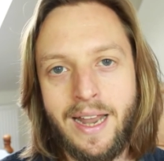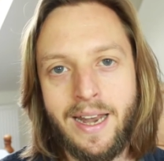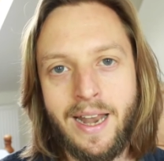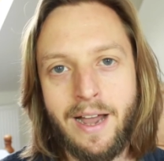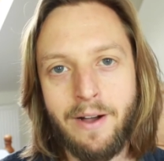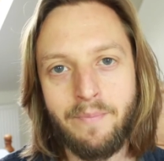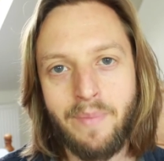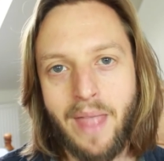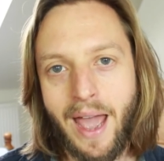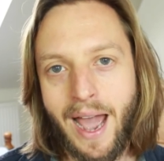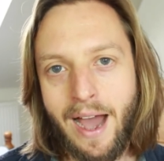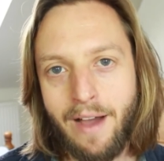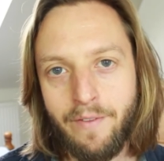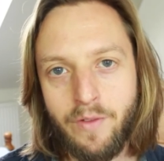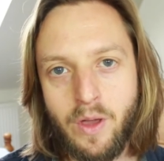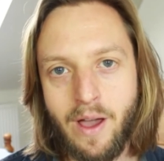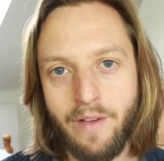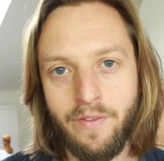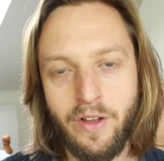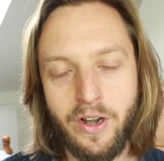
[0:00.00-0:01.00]
Now, have
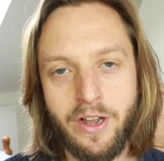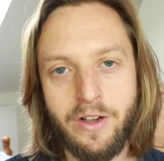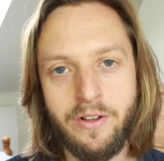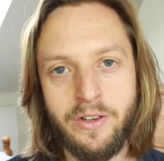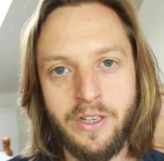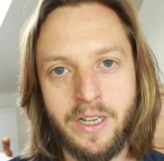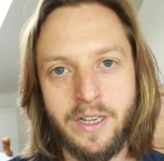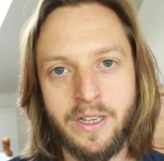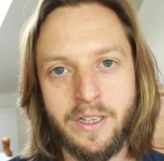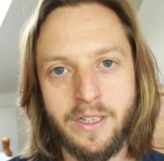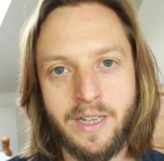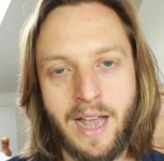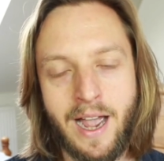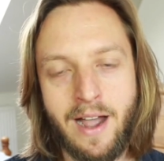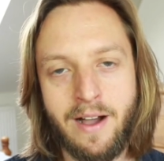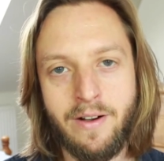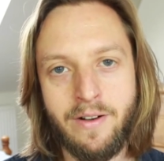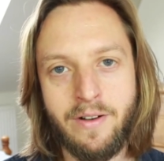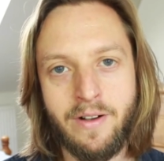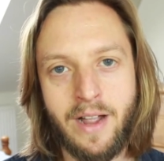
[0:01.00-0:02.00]
you ever noticed
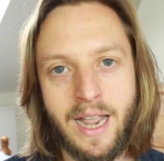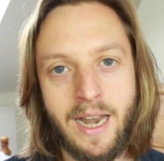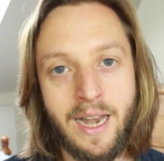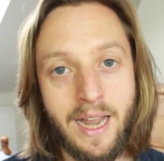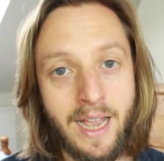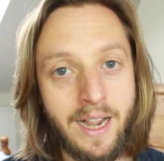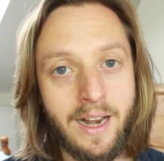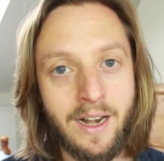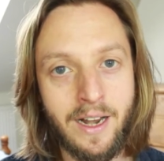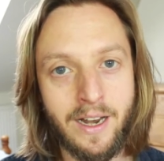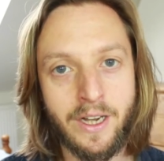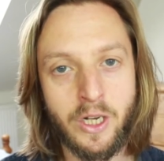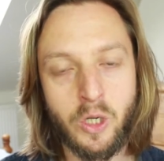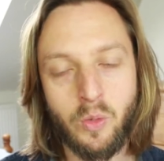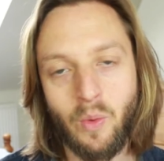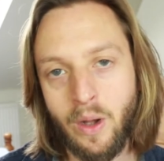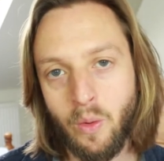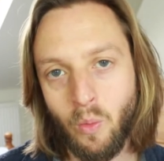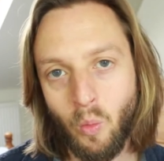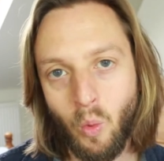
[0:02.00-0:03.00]
how in English,
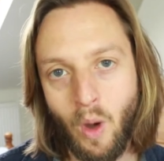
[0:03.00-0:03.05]
when